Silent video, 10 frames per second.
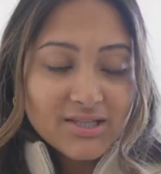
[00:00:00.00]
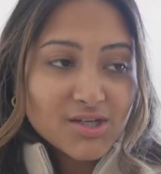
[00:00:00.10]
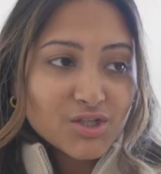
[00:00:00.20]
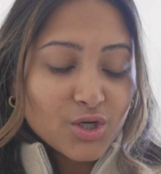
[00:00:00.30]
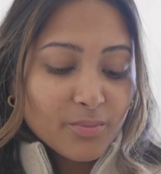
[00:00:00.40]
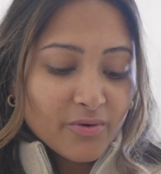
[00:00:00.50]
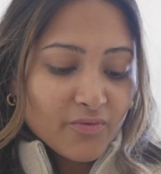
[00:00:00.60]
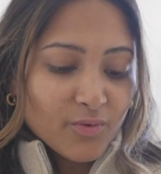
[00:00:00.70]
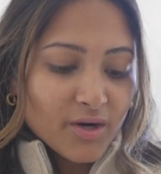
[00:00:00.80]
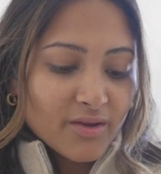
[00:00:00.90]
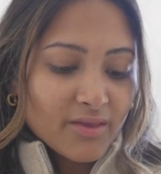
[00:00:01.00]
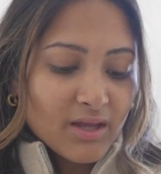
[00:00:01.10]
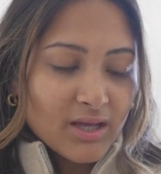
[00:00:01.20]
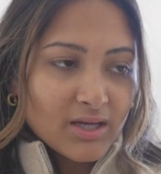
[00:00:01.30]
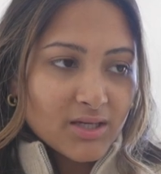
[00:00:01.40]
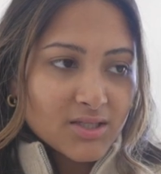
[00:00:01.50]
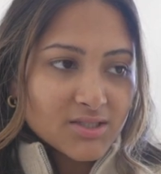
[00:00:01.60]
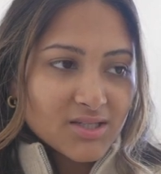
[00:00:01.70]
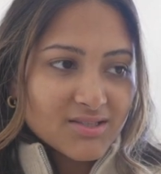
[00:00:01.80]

It's October 4th and